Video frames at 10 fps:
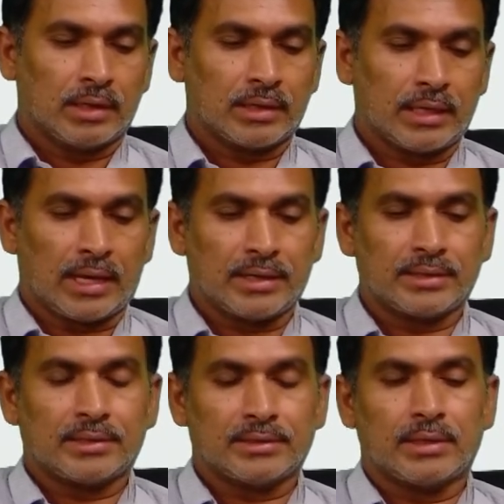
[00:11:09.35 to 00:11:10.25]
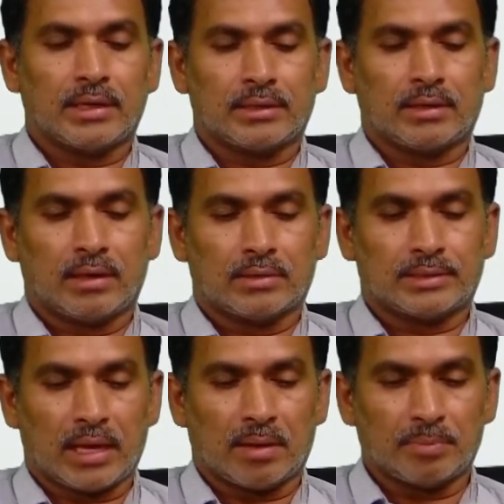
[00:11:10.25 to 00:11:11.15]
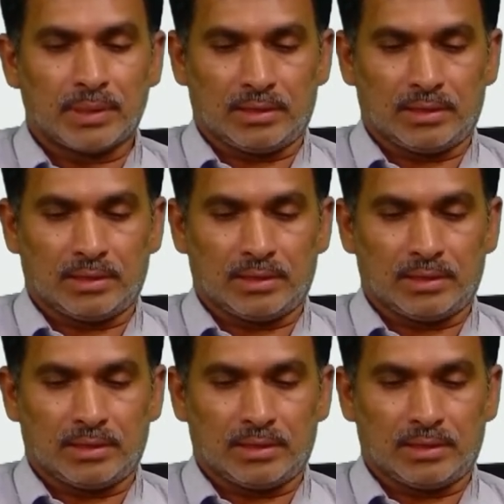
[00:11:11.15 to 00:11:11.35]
guarantees that a sample